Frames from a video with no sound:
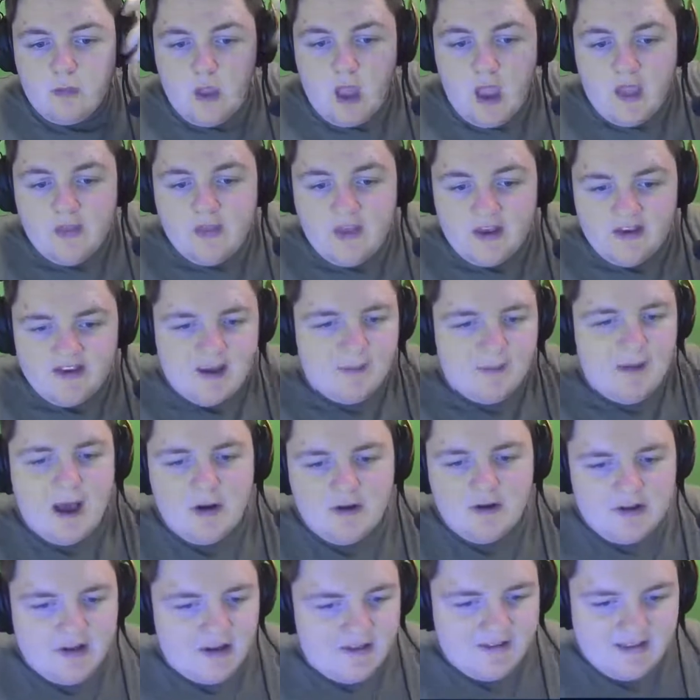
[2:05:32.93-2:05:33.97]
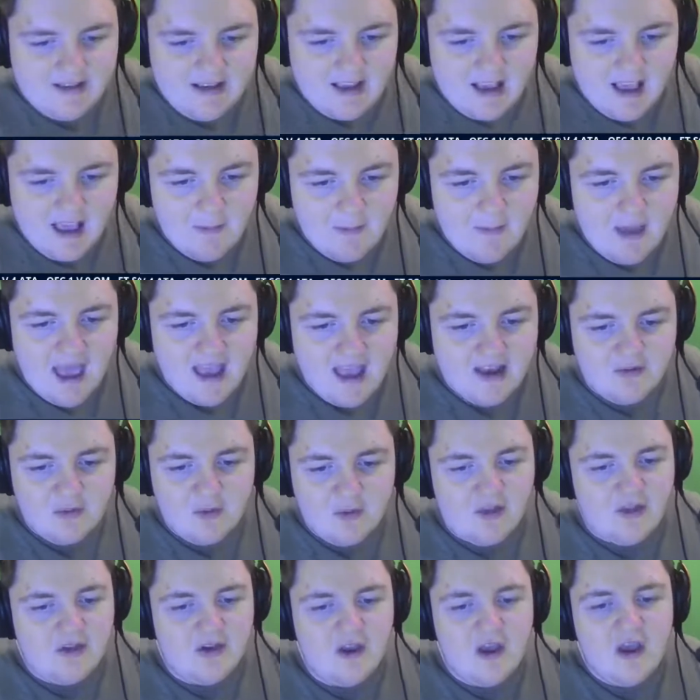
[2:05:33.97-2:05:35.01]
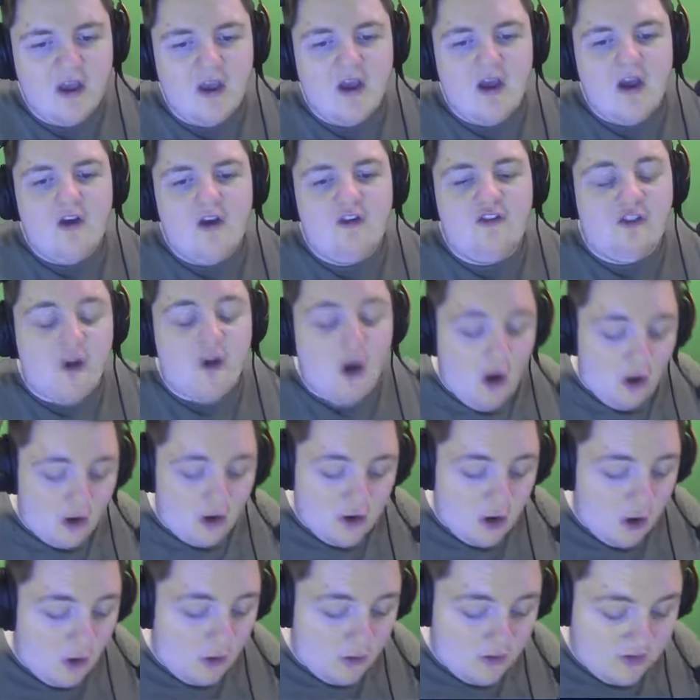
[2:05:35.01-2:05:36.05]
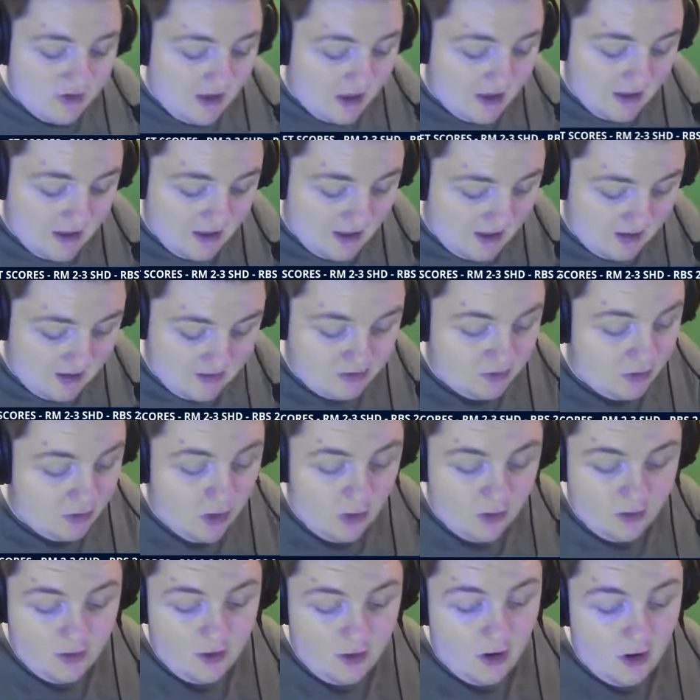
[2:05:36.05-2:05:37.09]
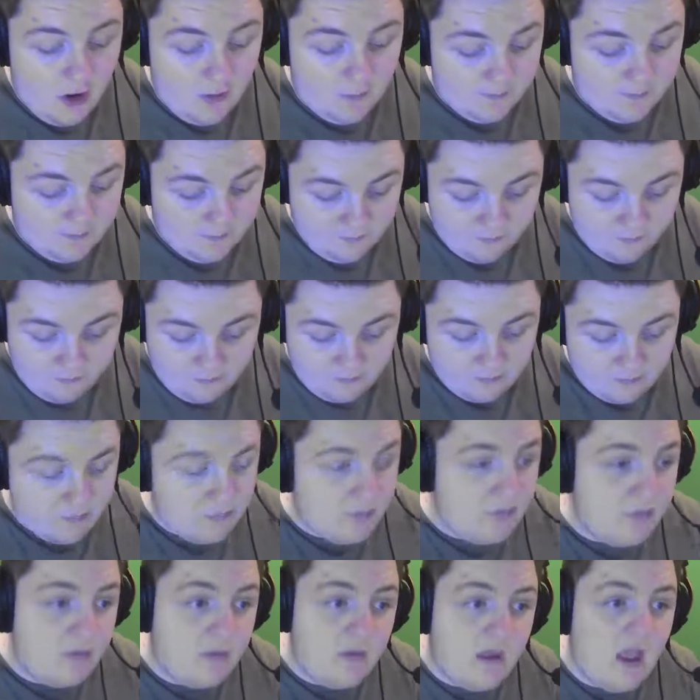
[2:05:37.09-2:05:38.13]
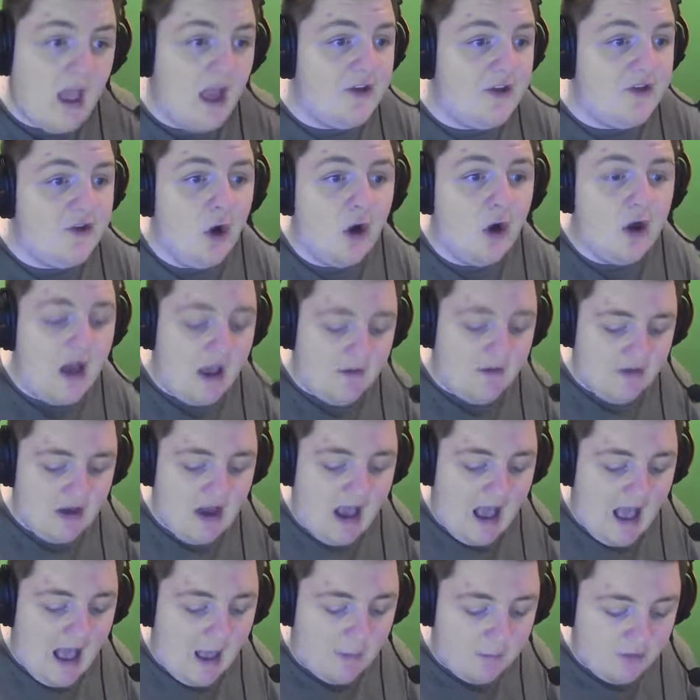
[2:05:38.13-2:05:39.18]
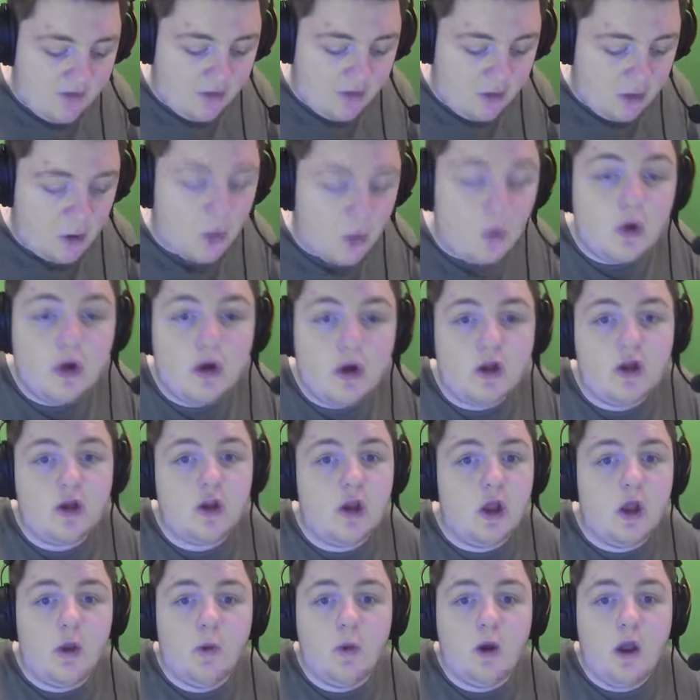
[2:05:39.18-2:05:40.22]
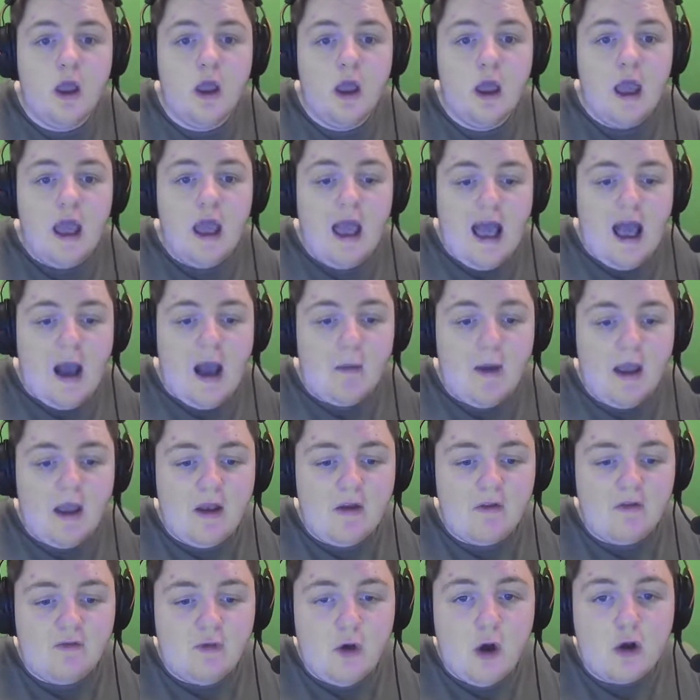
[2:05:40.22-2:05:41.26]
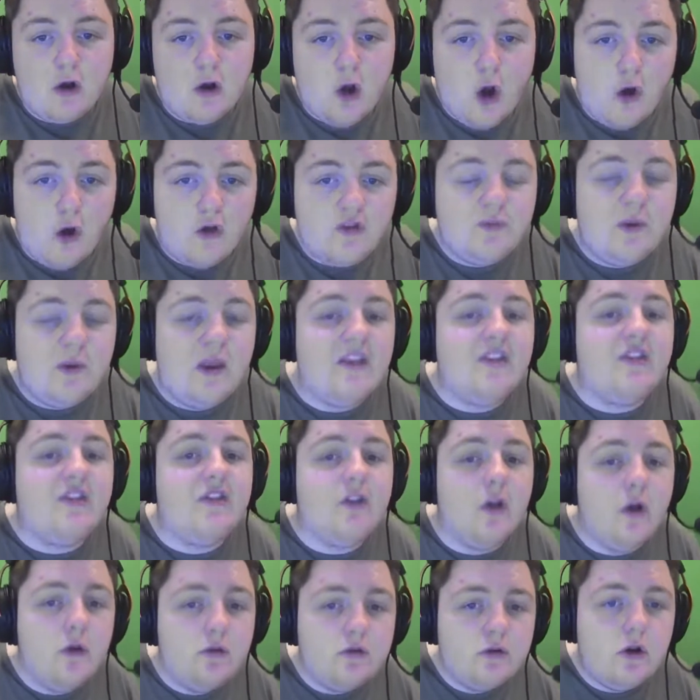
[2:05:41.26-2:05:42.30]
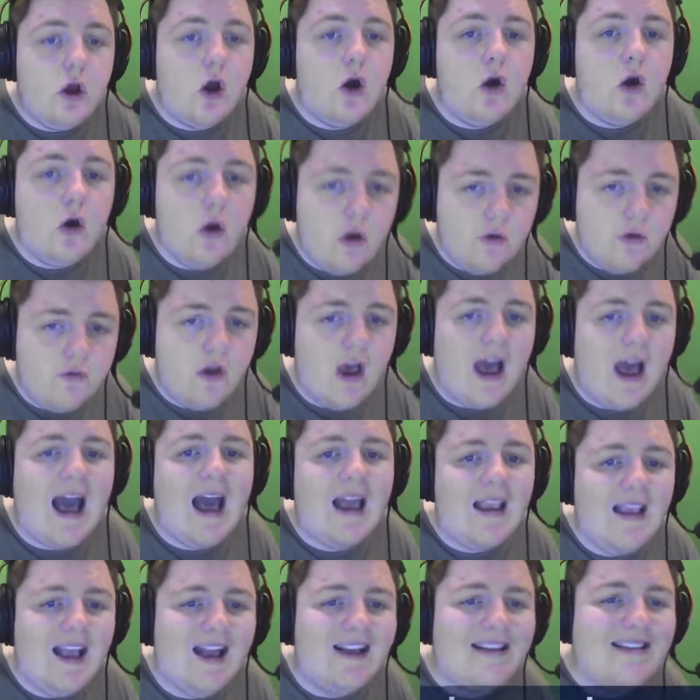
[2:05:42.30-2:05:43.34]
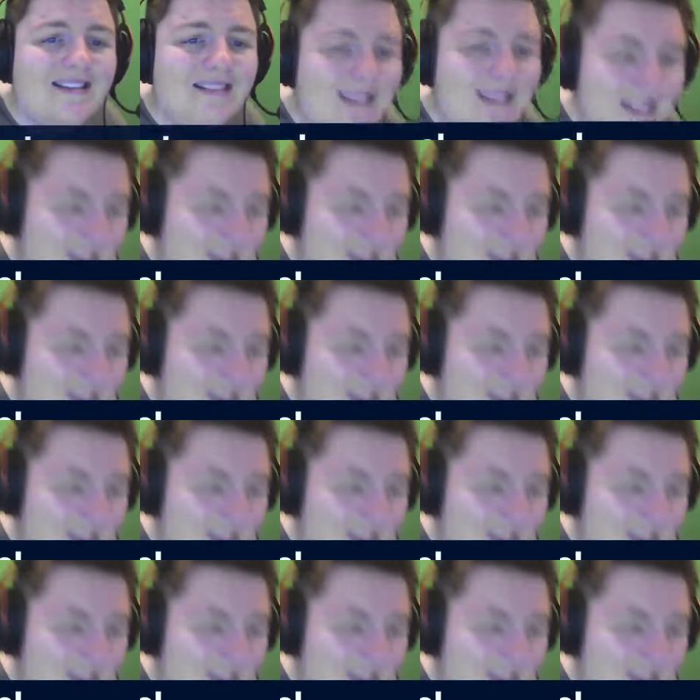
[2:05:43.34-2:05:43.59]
then, damn, how did Inter game end with 4 goals? I don't know. I don't have an absolute clue how it ended. 4 goals, but it's still not over. Ajax,